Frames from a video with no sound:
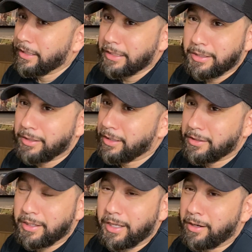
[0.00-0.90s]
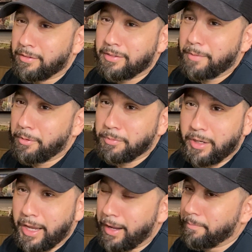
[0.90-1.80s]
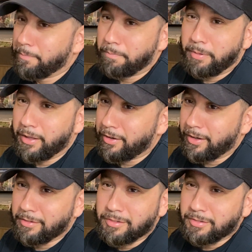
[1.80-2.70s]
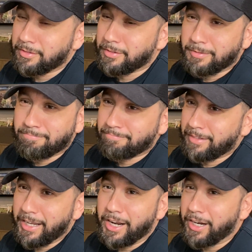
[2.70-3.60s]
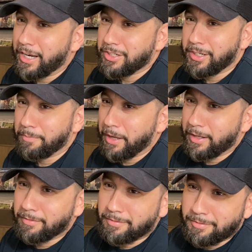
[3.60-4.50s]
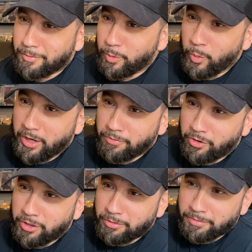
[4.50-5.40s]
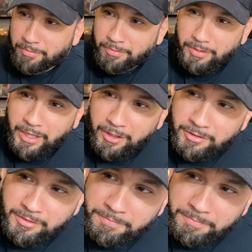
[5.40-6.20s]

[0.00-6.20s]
You need to step up your game, brother, and just get on IG, man. We're waiting for you. Laters.